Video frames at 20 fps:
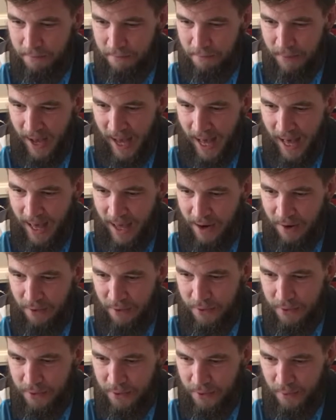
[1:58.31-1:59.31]
bad
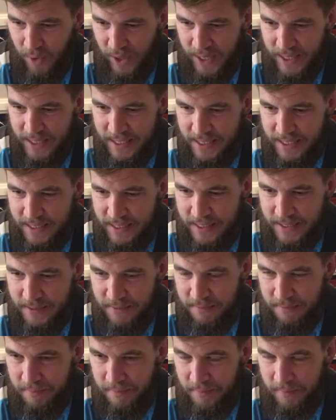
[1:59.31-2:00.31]
or
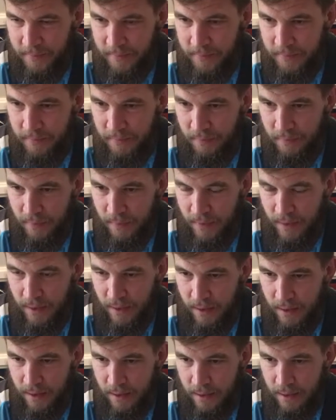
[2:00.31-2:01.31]
horrendous.
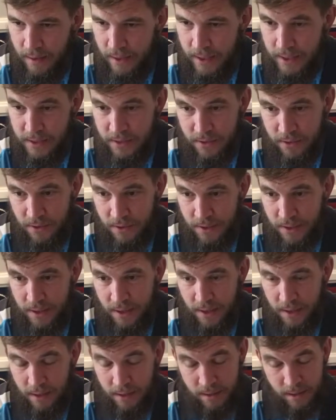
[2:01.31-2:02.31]
It's certainly
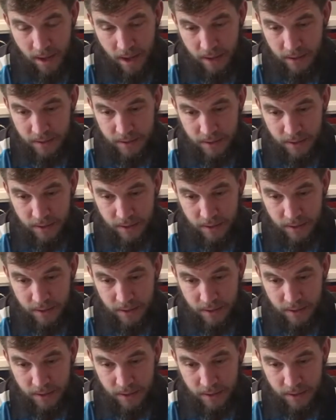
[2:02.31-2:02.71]
not not as